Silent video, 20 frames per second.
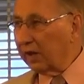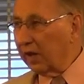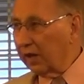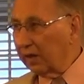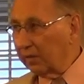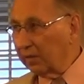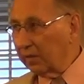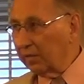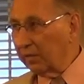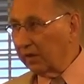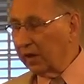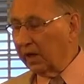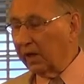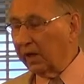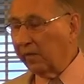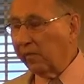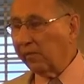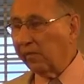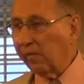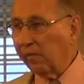came to me.
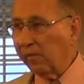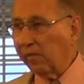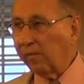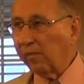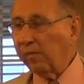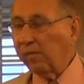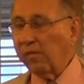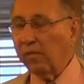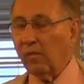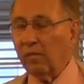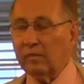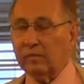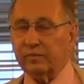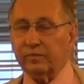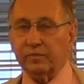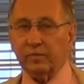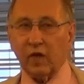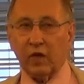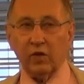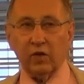I
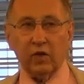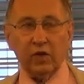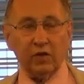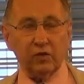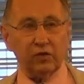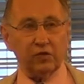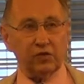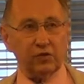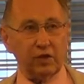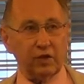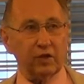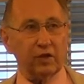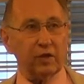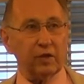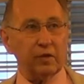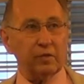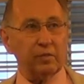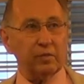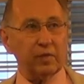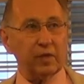didn't see
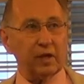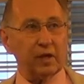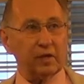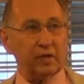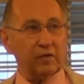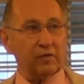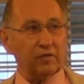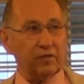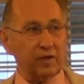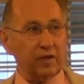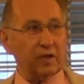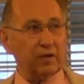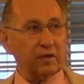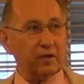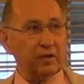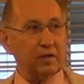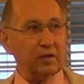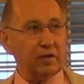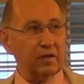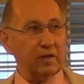her, but I could feel
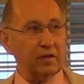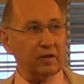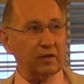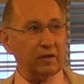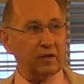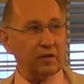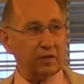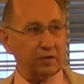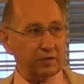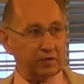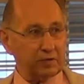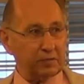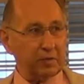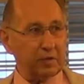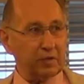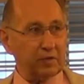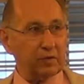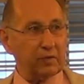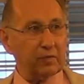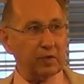her and heard her
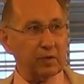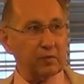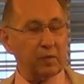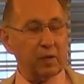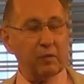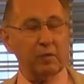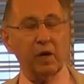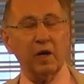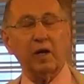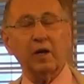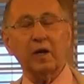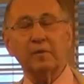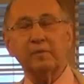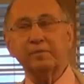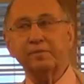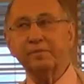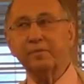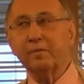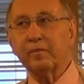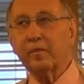speak to me in my mind.
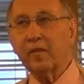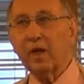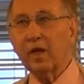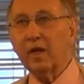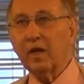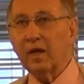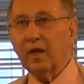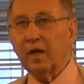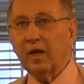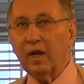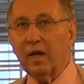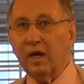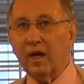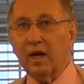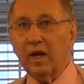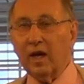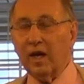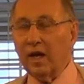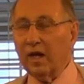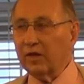
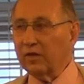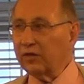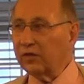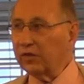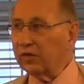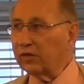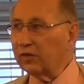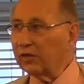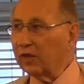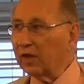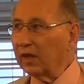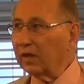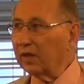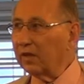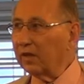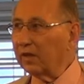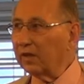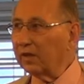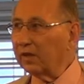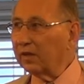And she
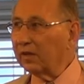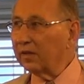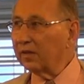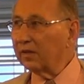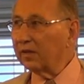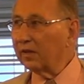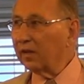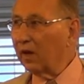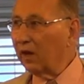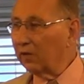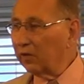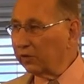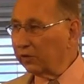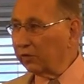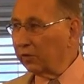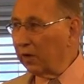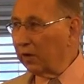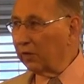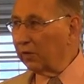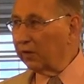said that all
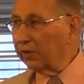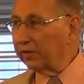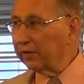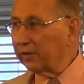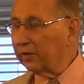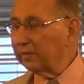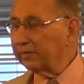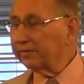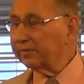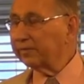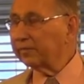was well with her.